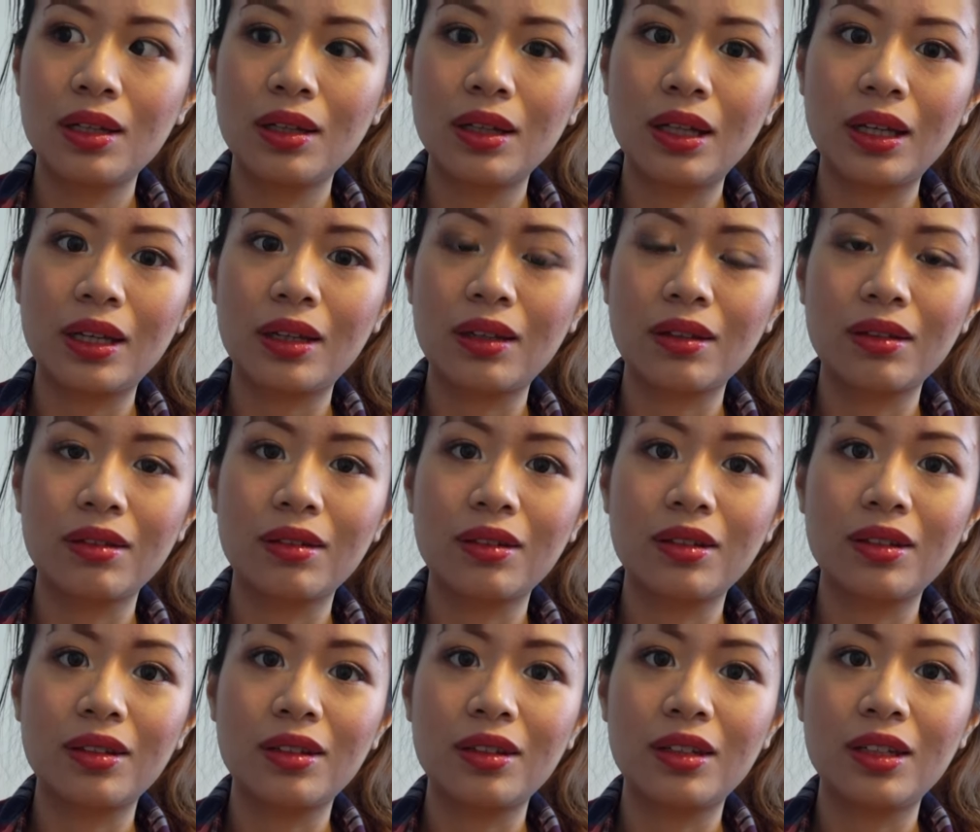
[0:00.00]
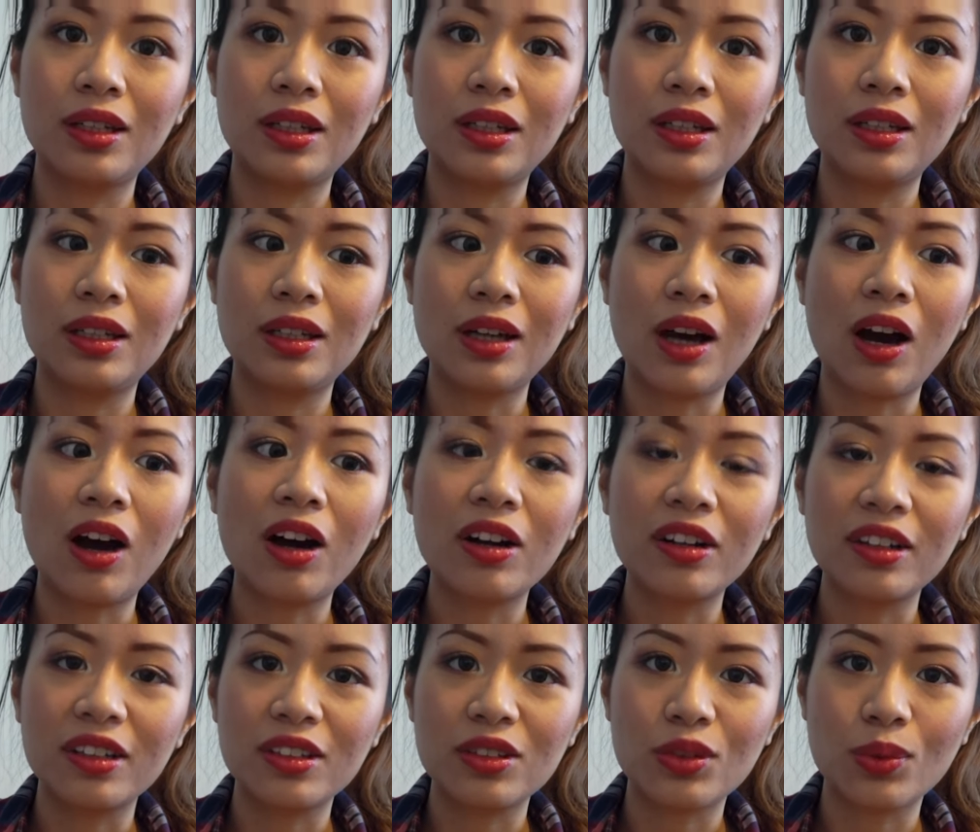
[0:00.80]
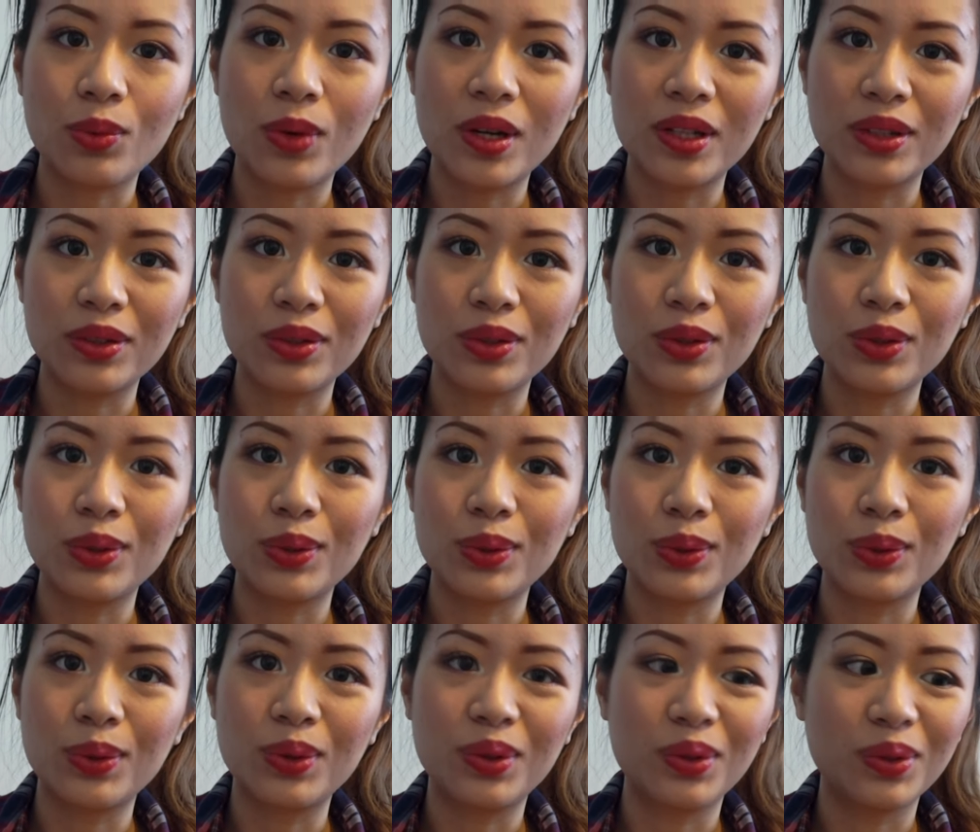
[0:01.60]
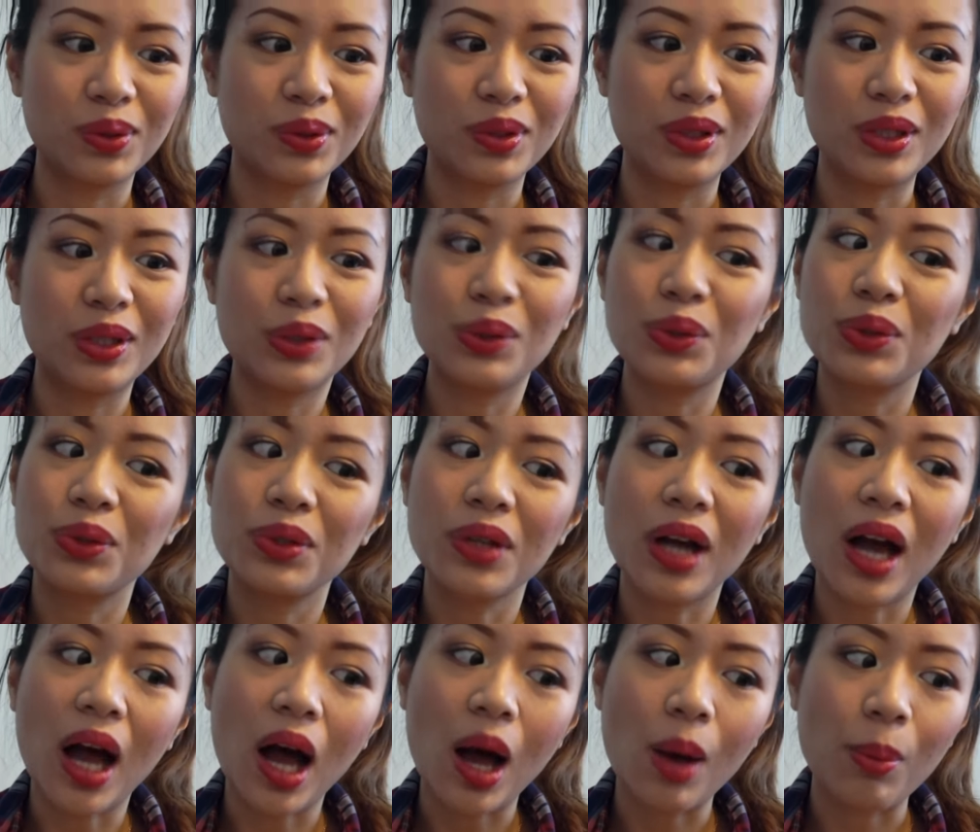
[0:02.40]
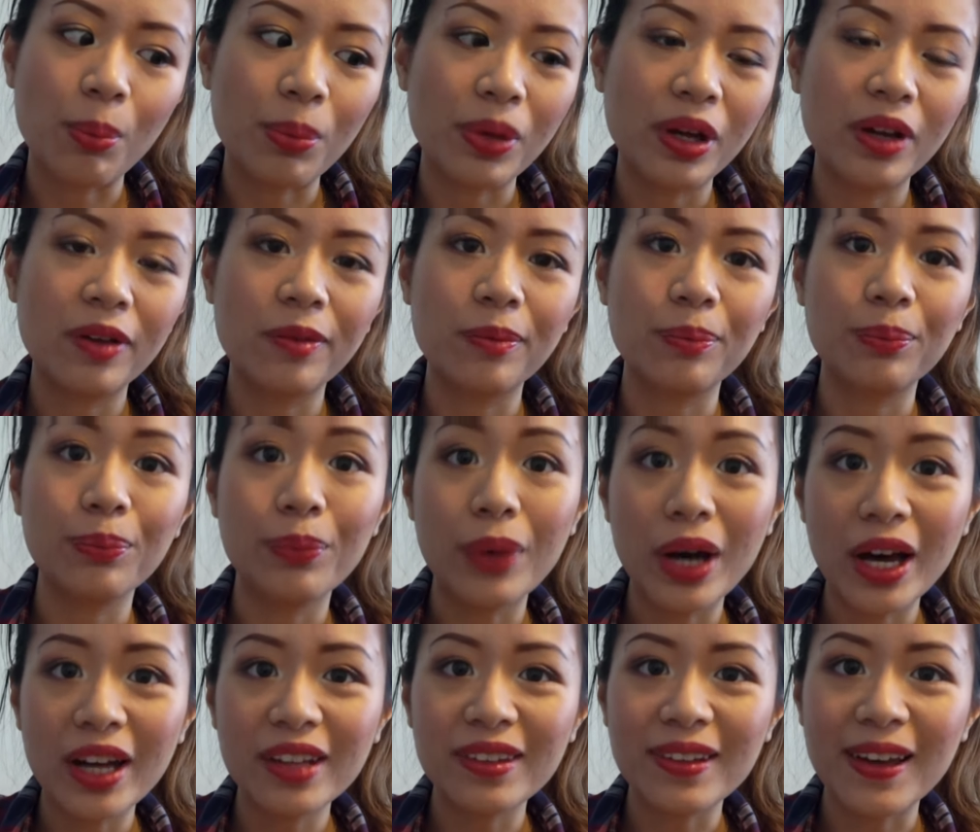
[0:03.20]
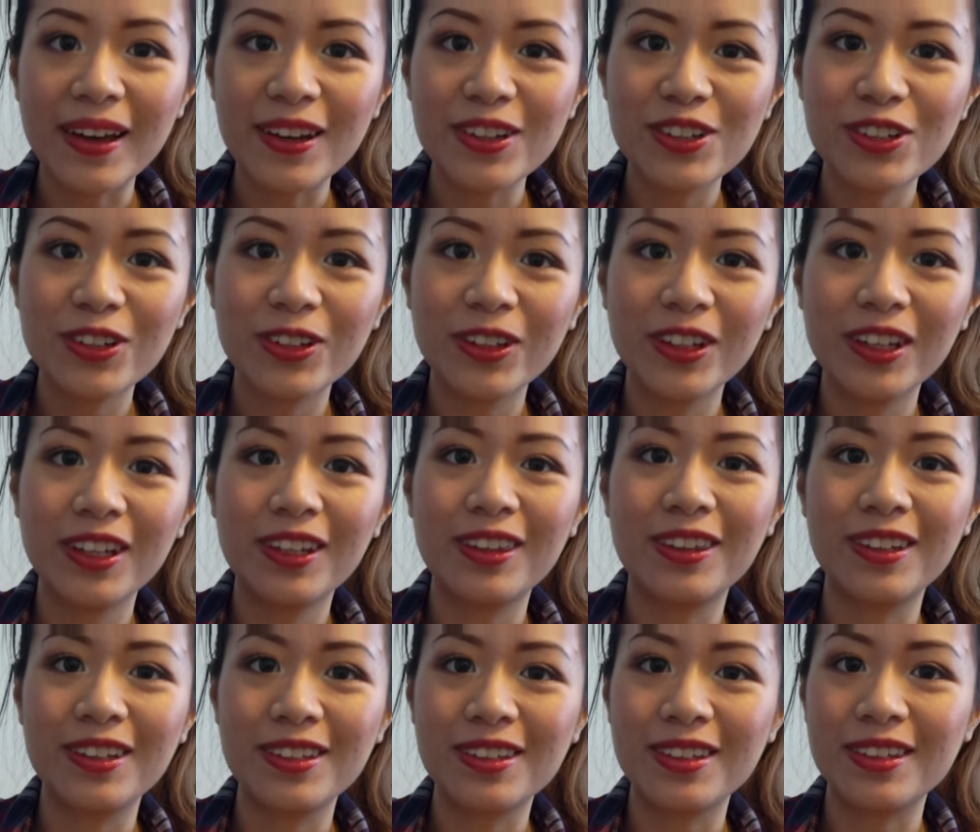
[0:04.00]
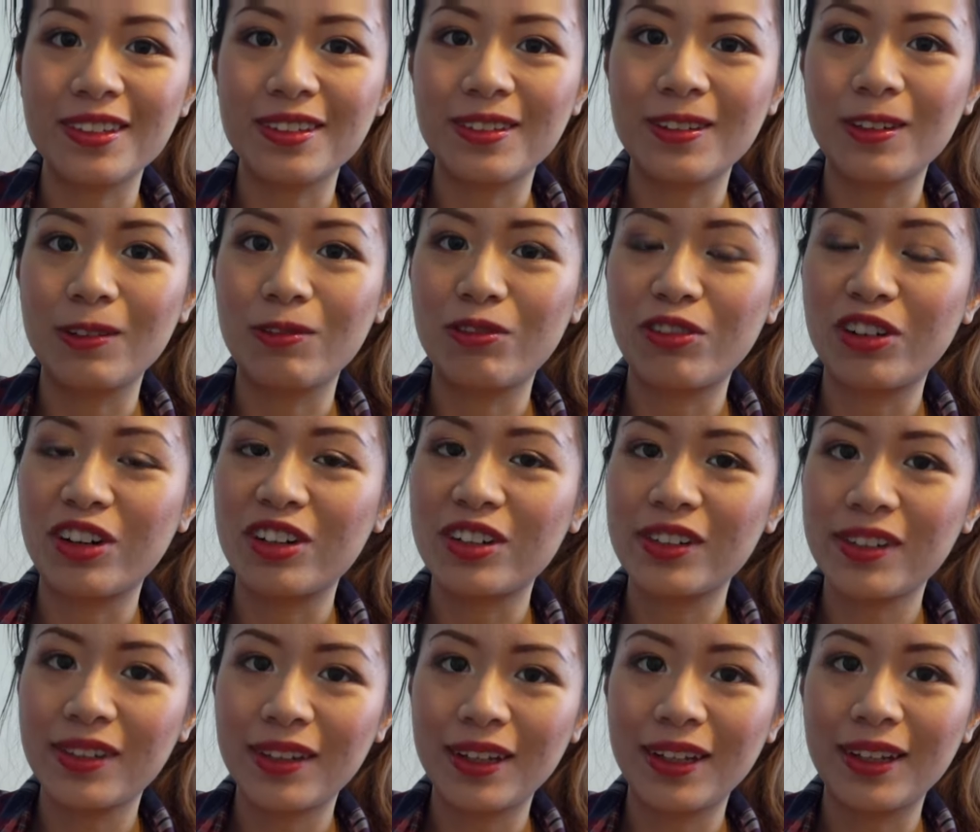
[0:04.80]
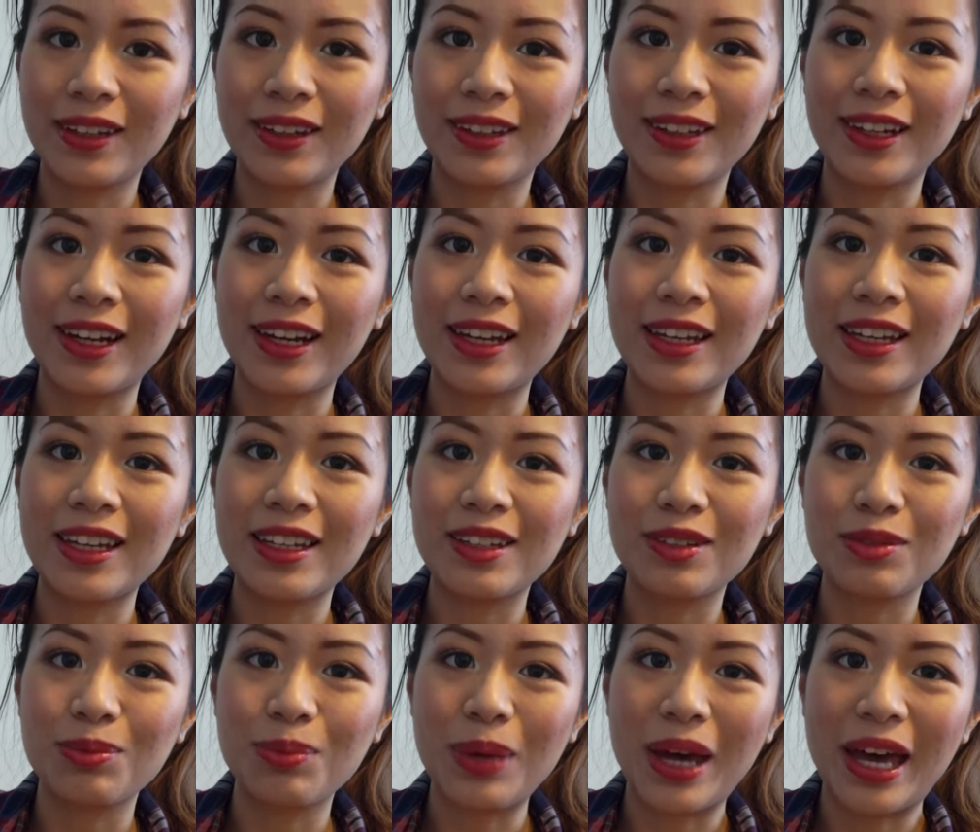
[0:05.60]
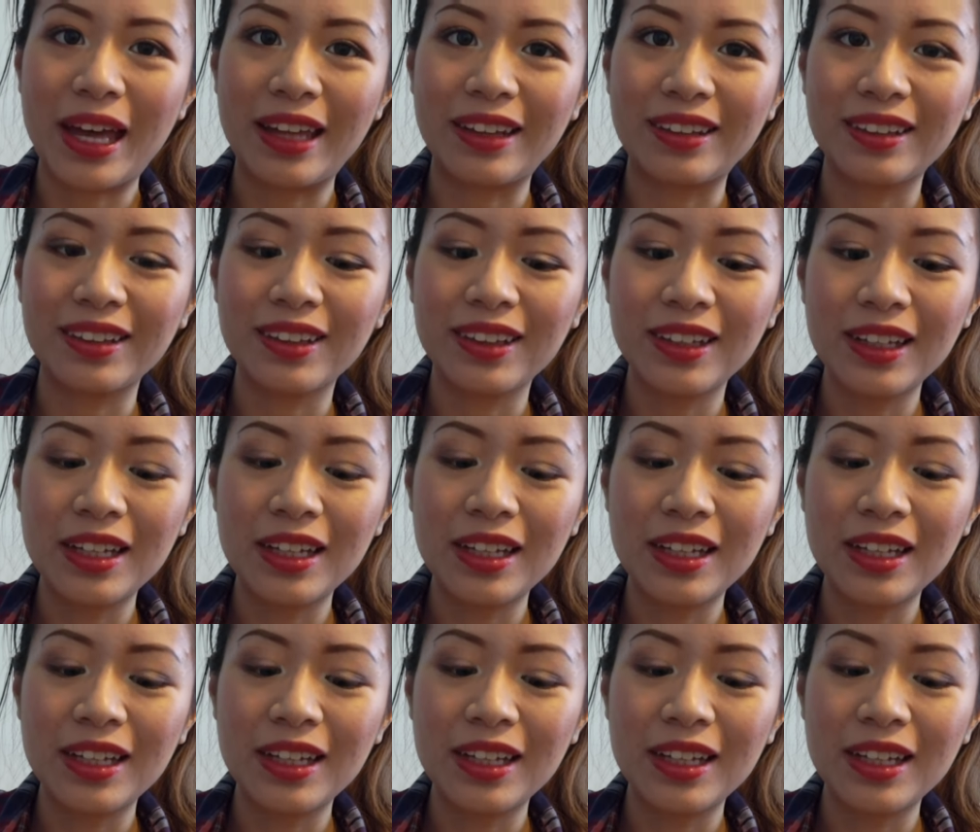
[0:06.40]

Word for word: like the hardest one to use up but actually this is the first thing that I hit pan.